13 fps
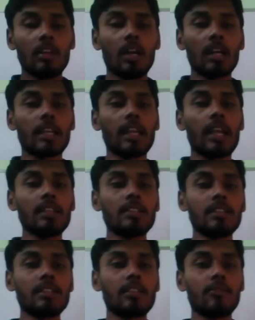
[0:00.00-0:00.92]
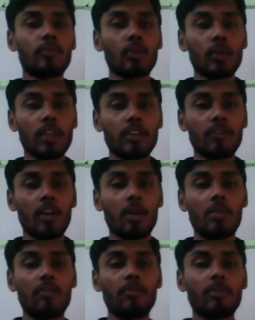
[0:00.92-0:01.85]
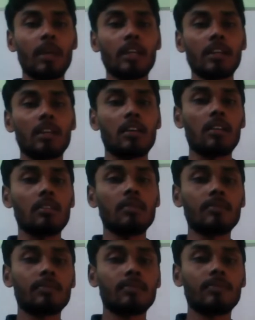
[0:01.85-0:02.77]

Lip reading: A gas is a fluid form of matter.